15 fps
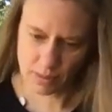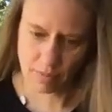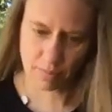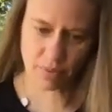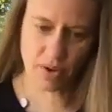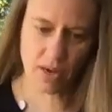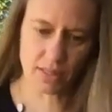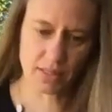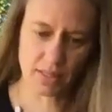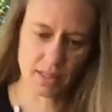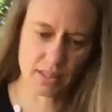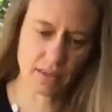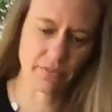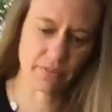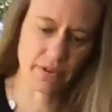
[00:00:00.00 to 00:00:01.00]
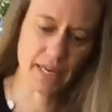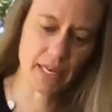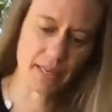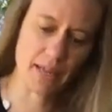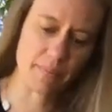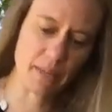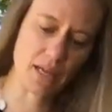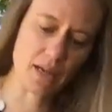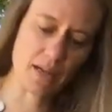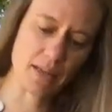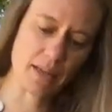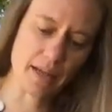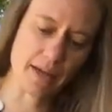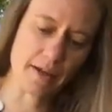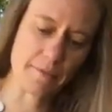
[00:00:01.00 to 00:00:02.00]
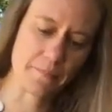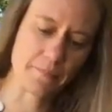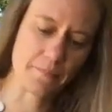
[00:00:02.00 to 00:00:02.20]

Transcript: process of reclaiming clay.